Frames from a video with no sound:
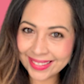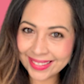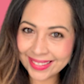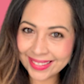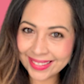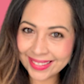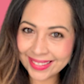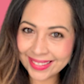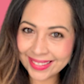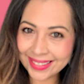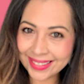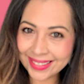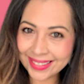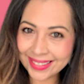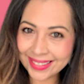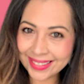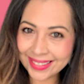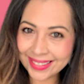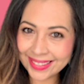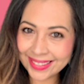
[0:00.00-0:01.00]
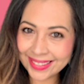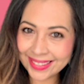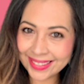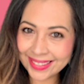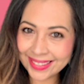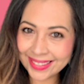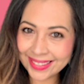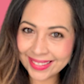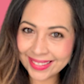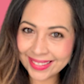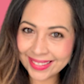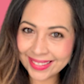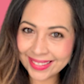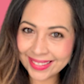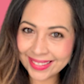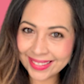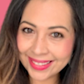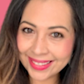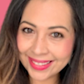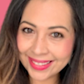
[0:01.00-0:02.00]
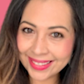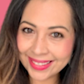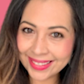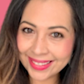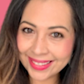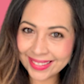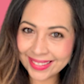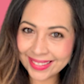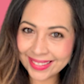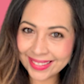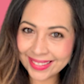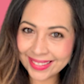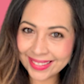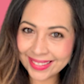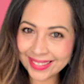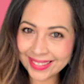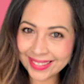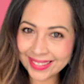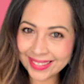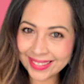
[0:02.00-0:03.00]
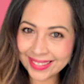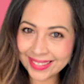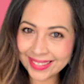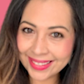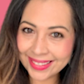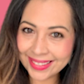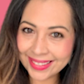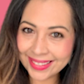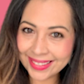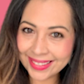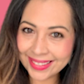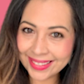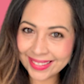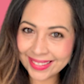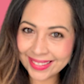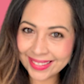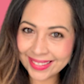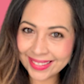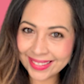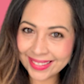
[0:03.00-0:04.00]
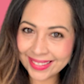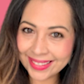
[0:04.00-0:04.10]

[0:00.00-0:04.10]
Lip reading: (no lip movement)